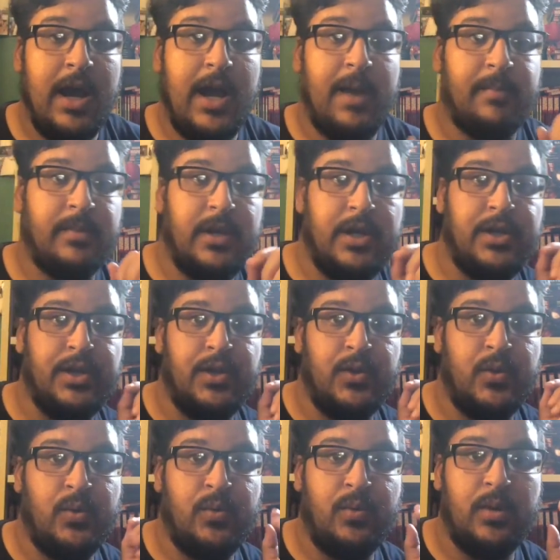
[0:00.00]
I'm going to
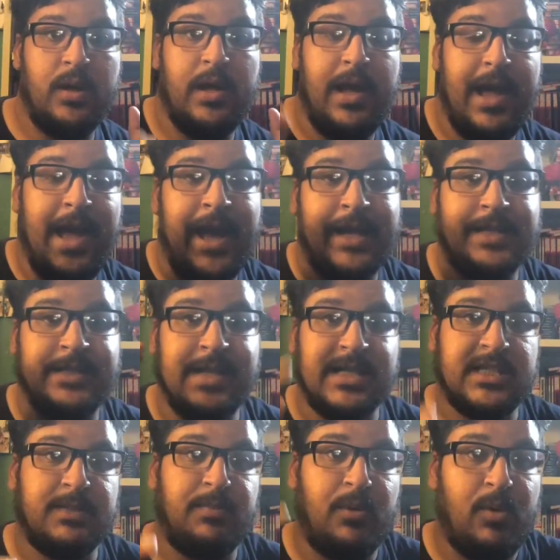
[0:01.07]
do
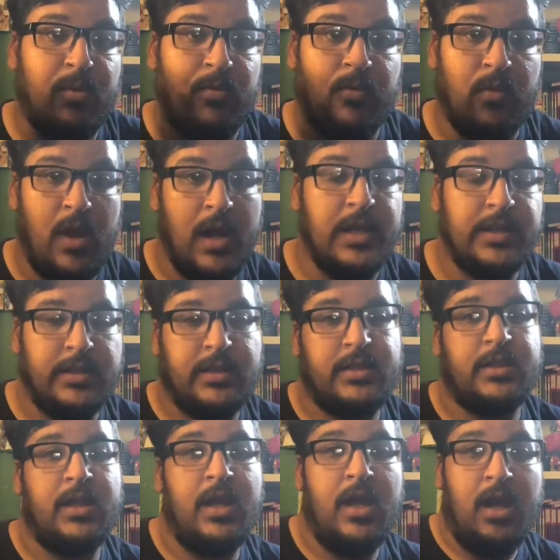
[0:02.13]
accessible
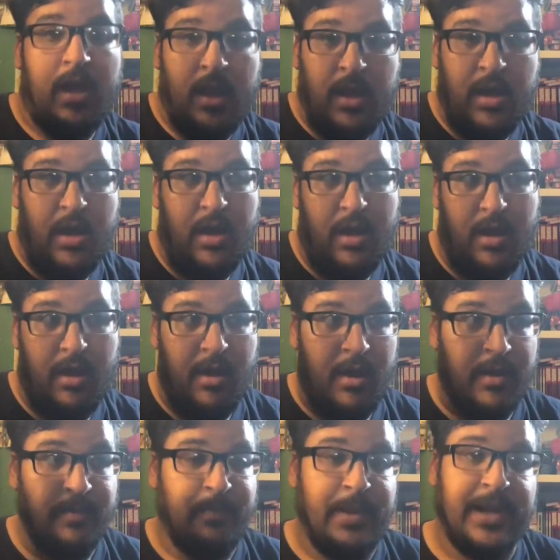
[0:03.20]
runs
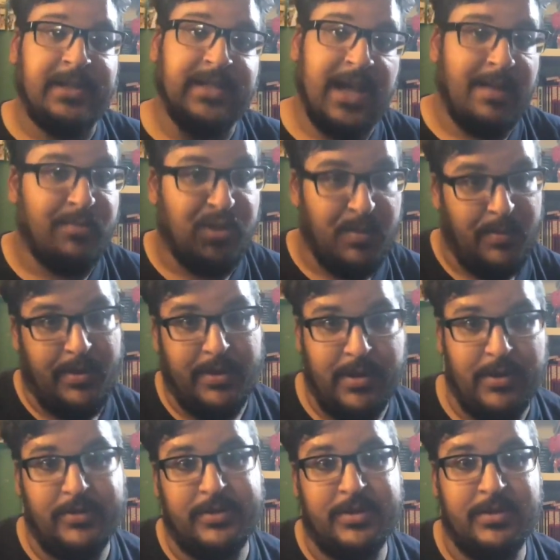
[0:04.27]
on big time
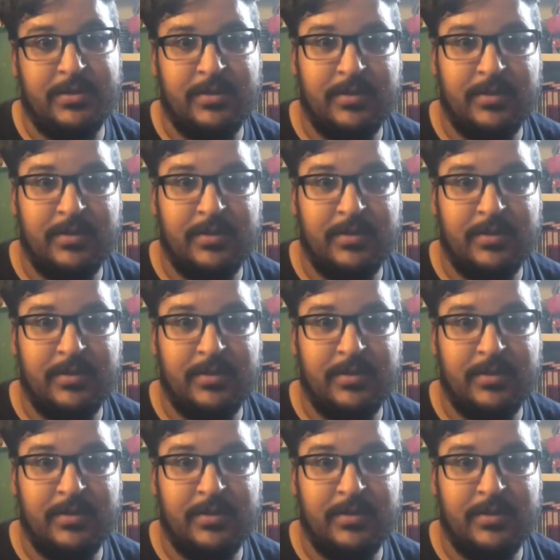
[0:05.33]
superheroes.